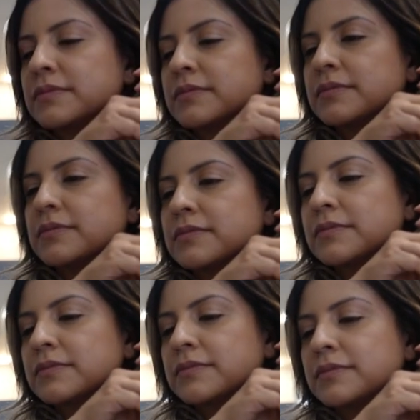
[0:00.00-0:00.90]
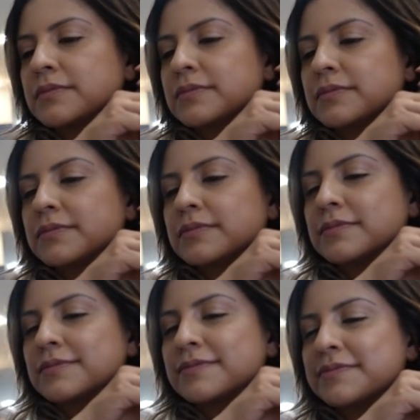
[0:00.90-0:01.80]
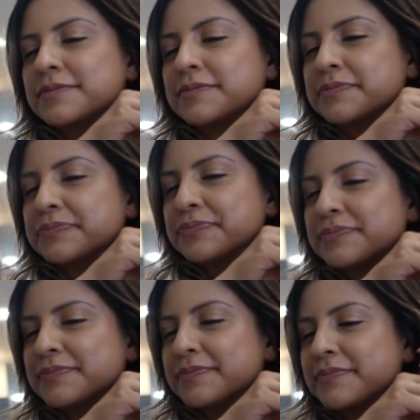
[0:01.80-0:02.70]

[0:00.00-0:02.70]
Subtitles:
(silent)